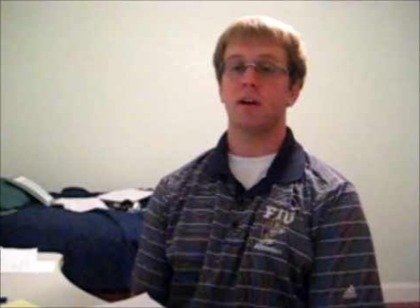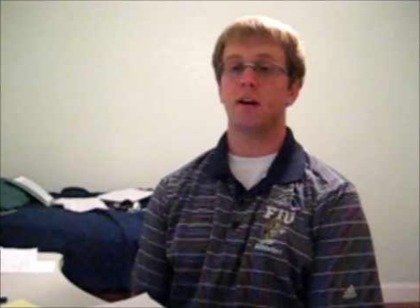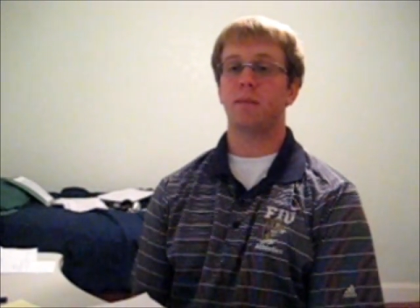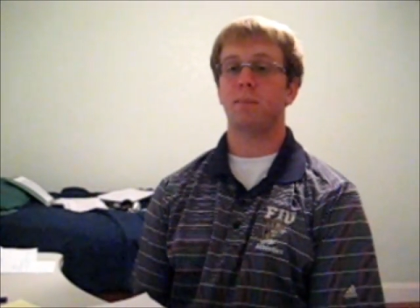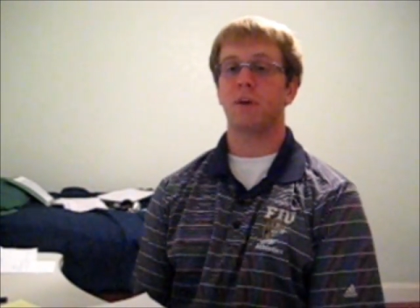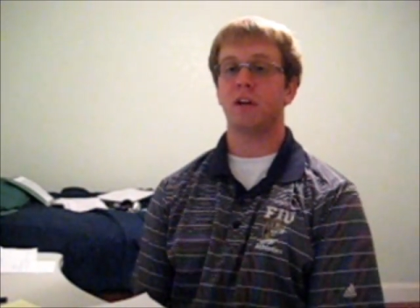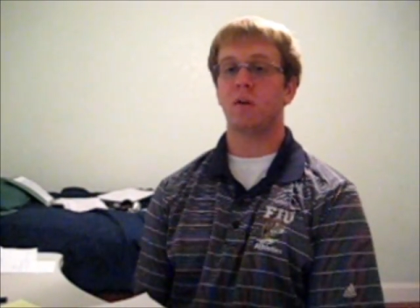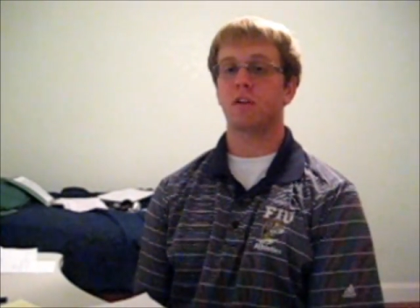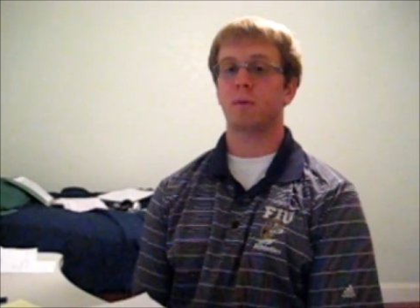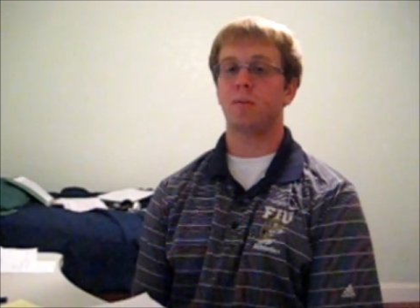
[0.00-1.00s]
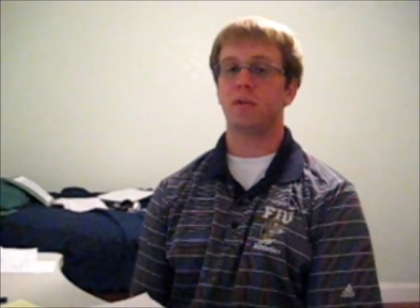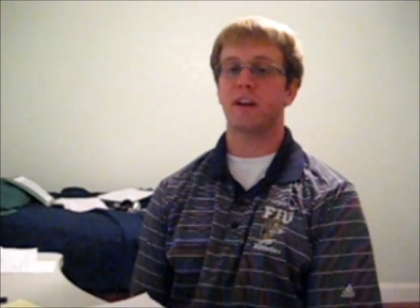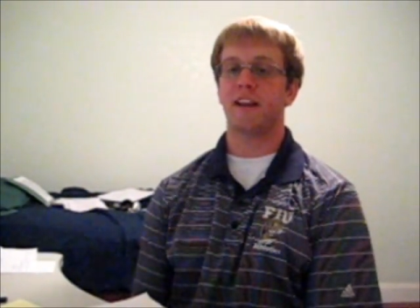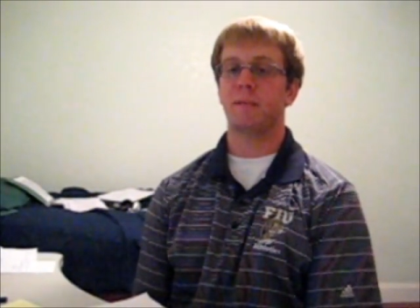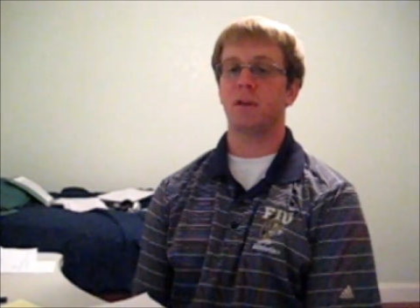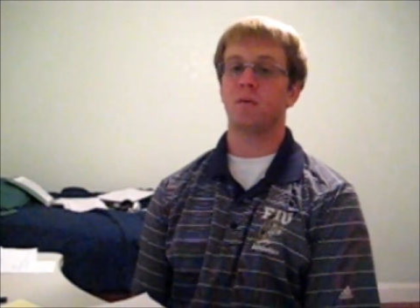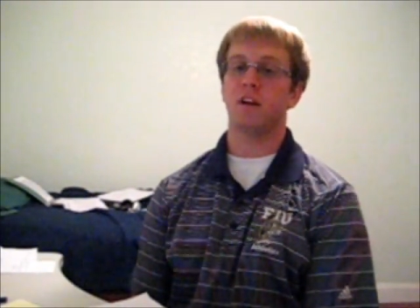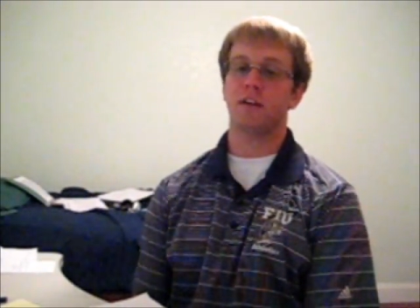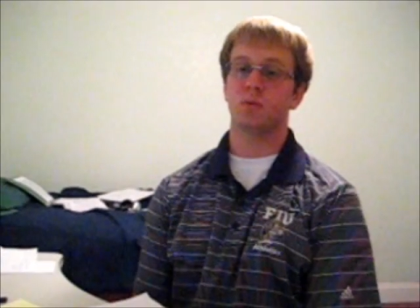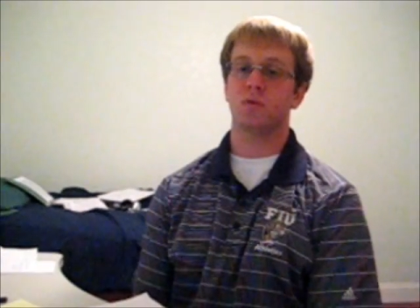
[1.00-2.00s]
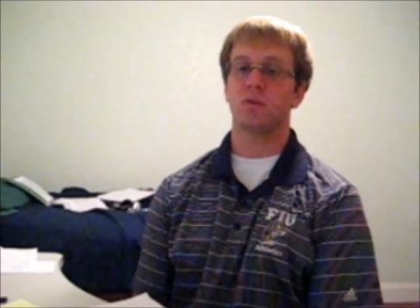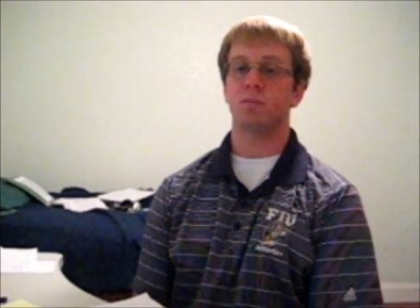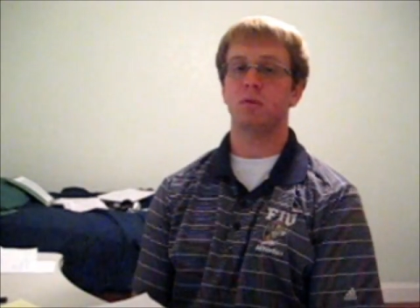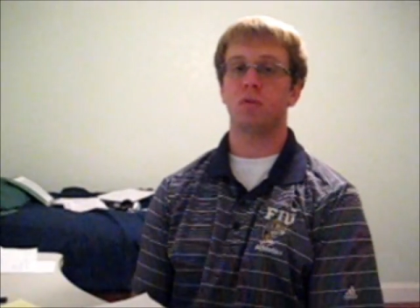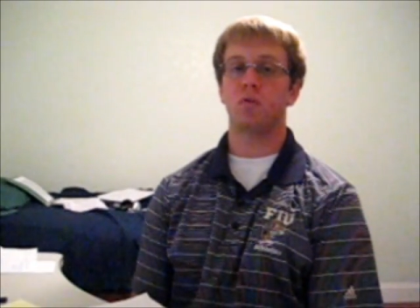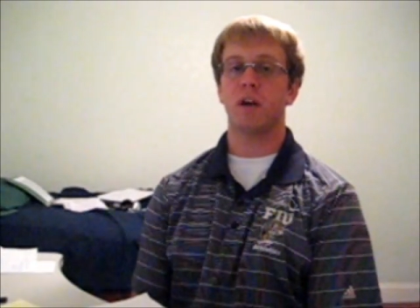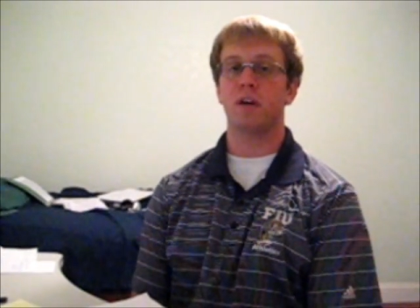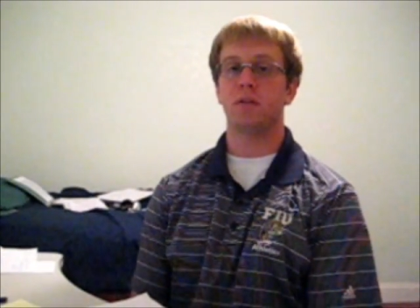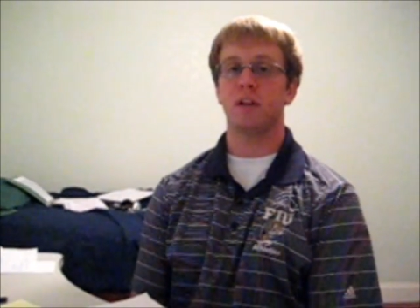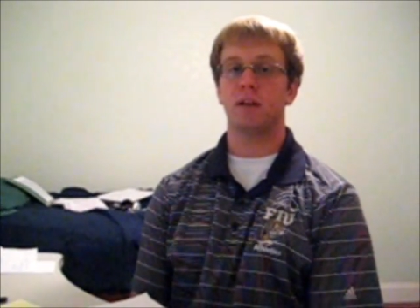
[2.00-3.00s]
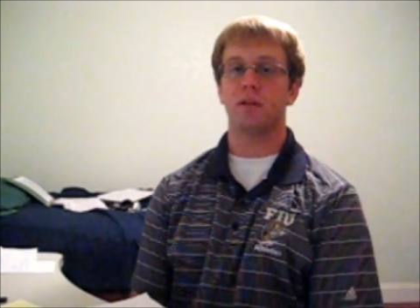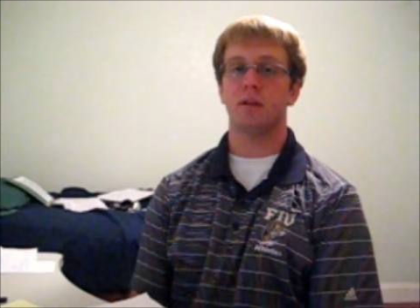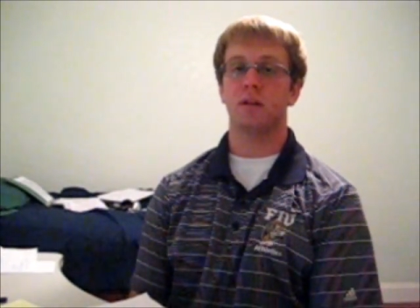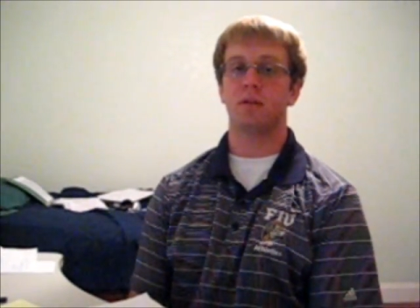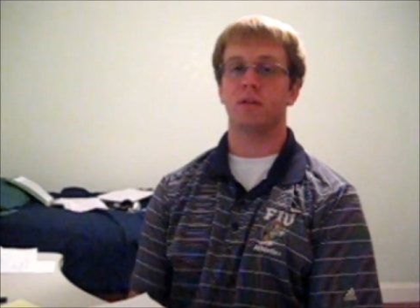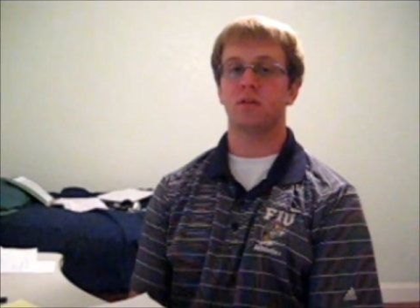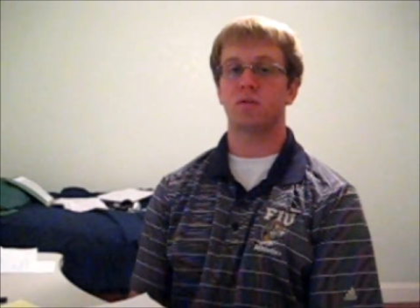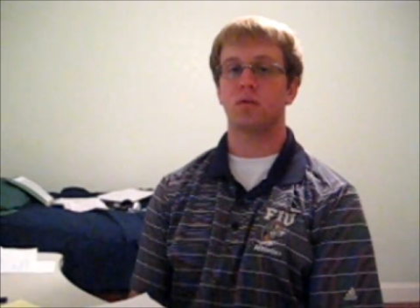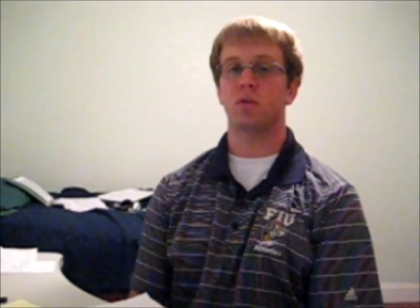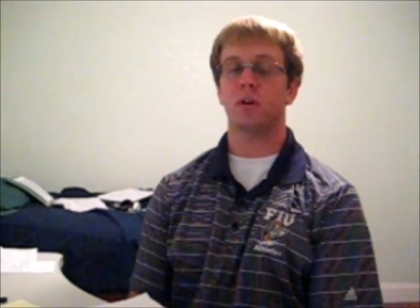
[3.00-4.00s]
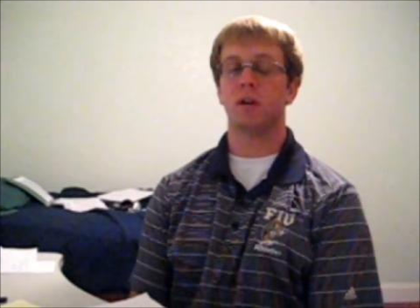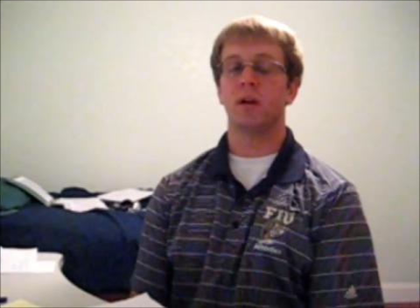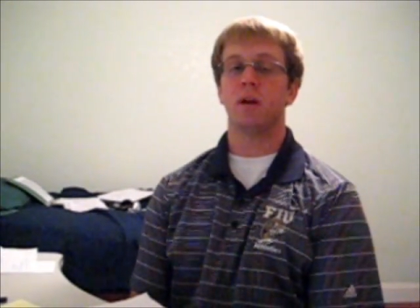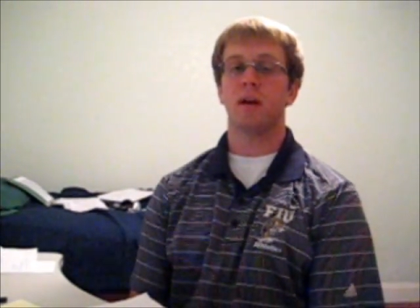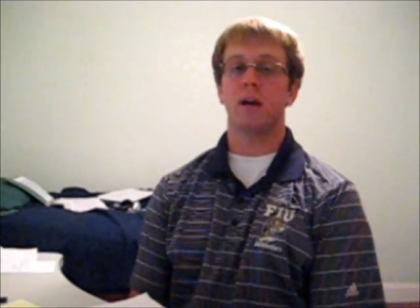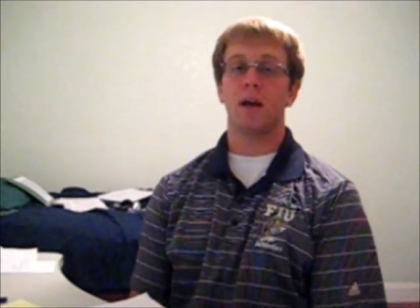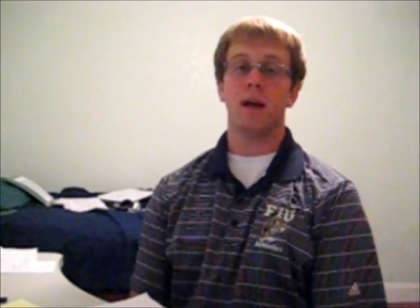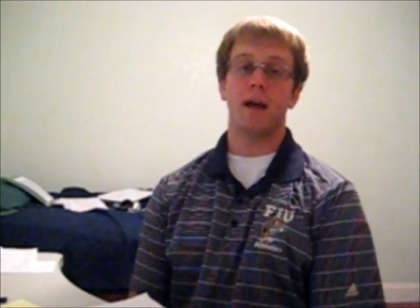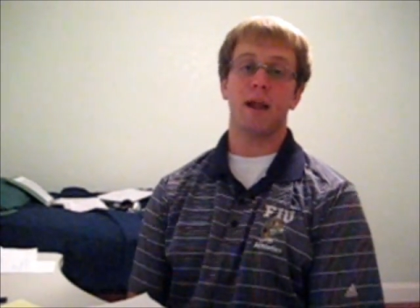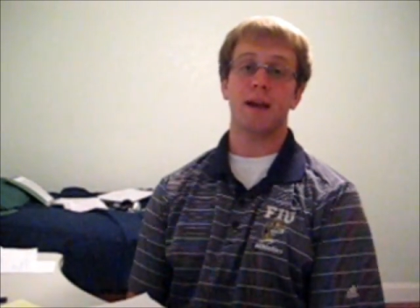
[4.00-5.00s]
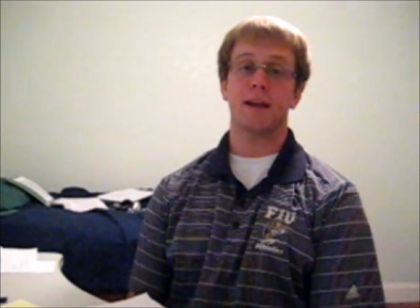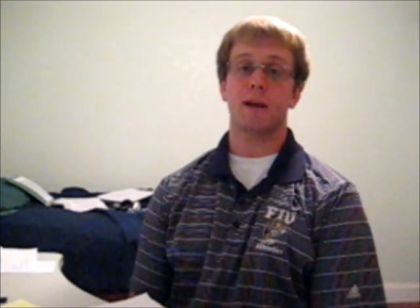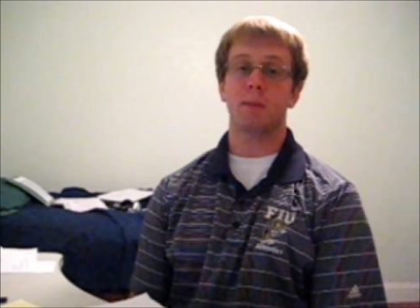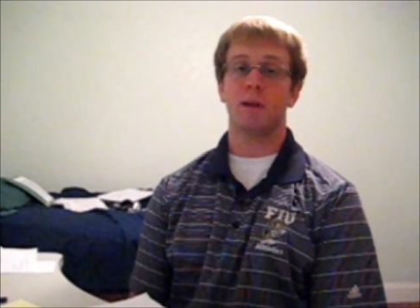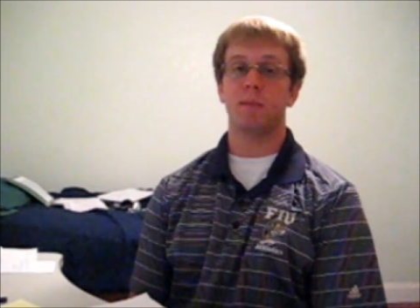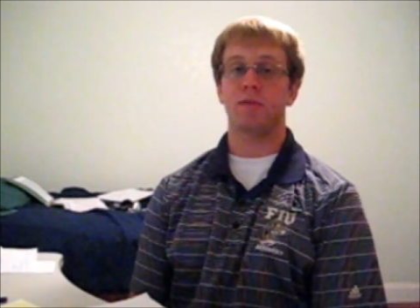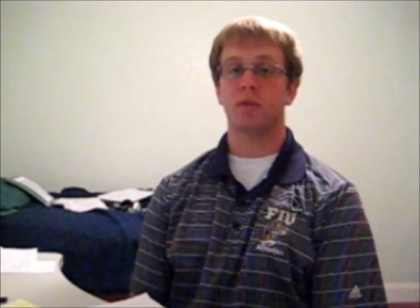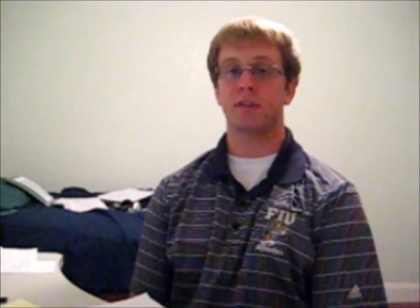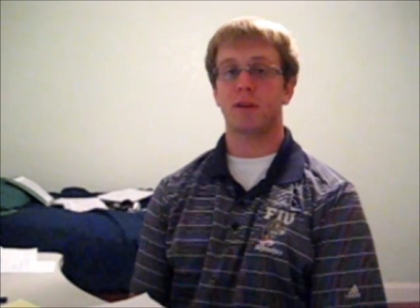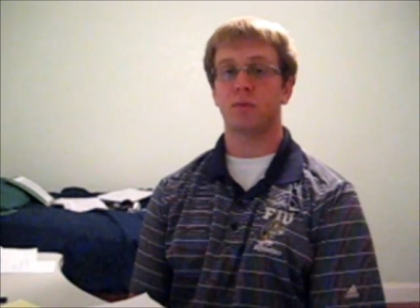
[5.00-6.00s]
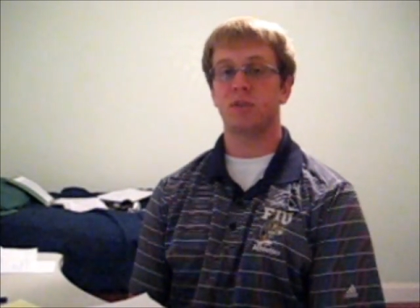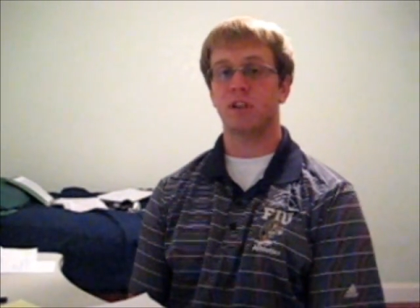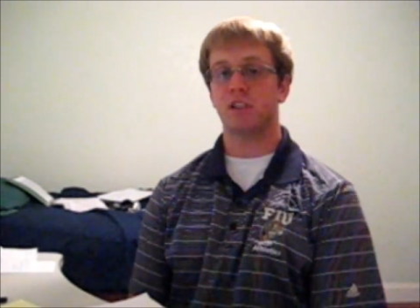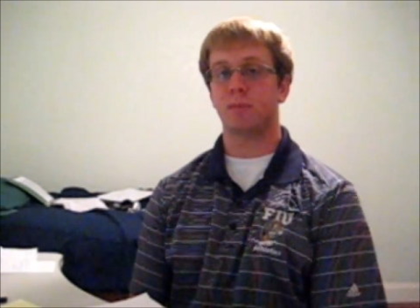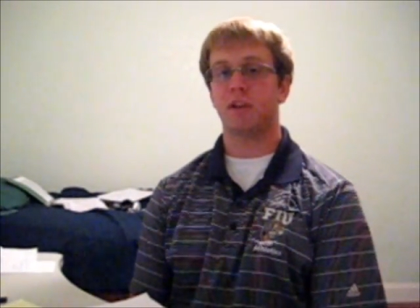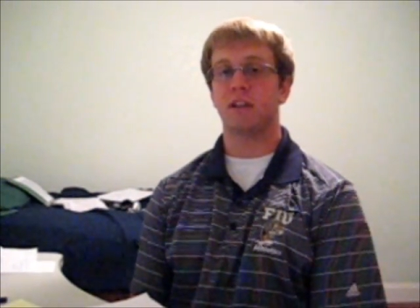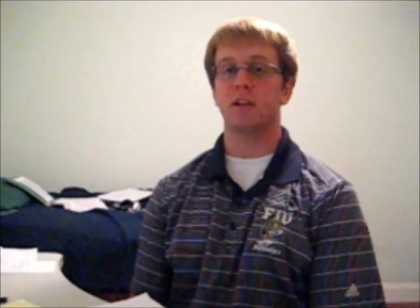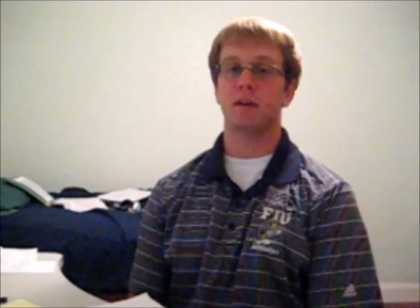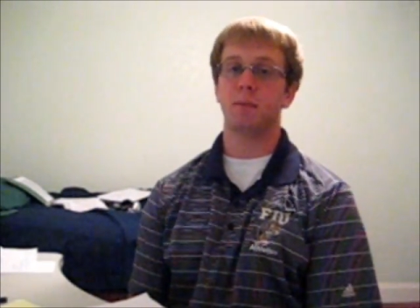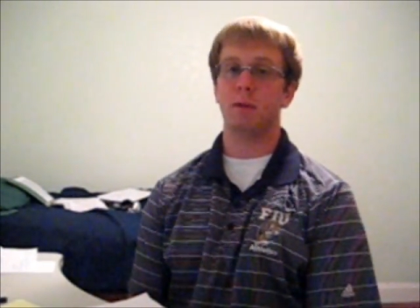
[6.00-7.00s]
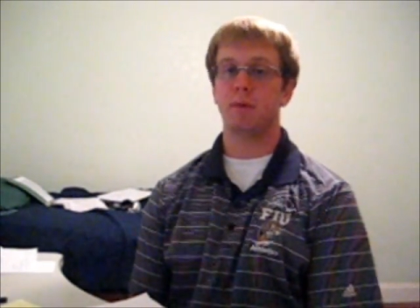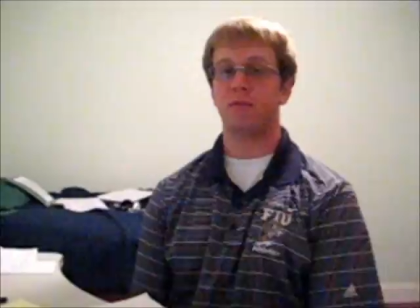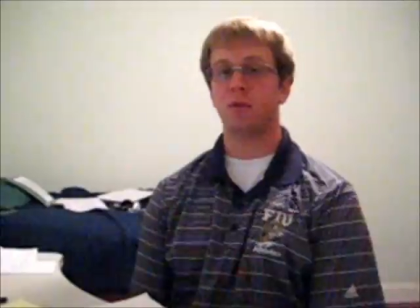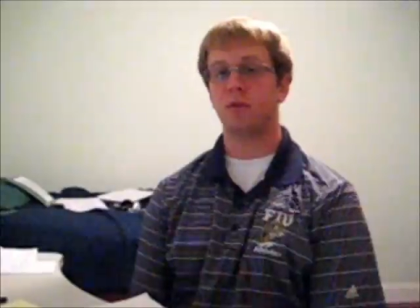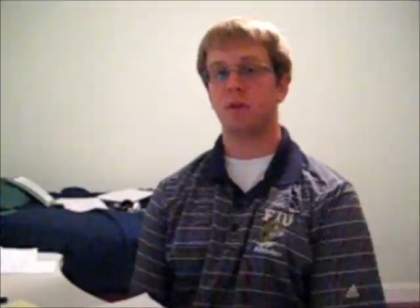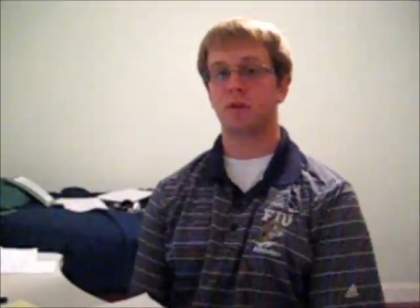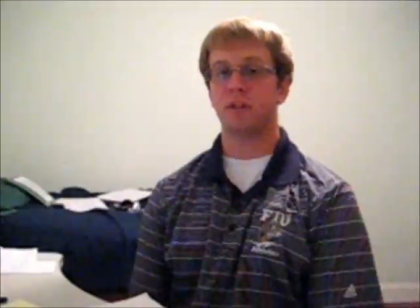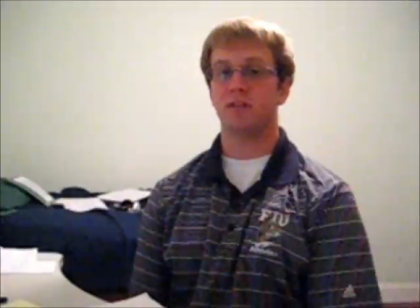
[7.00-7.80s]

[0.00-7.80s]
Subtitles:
I noticed people look at me while I was moving around the store, and it kind of made me feel like they were judging me and made me feel a little